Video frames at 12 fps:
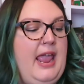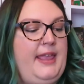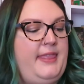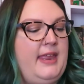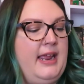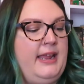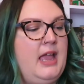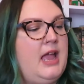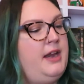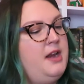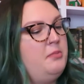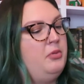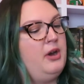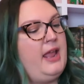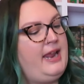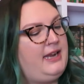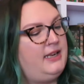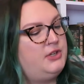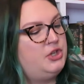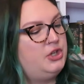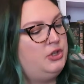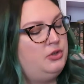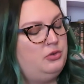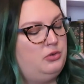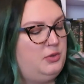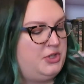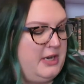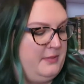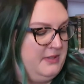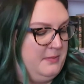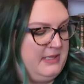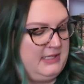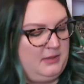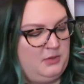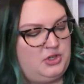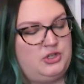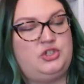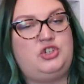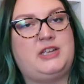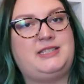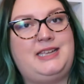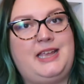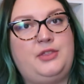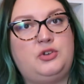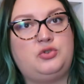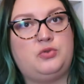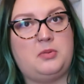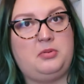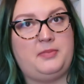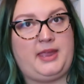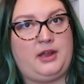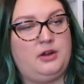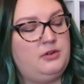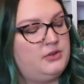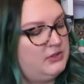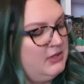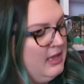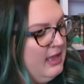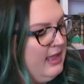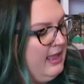And then I got number 82, which I was missing, which is Jesse and the Troublemakers.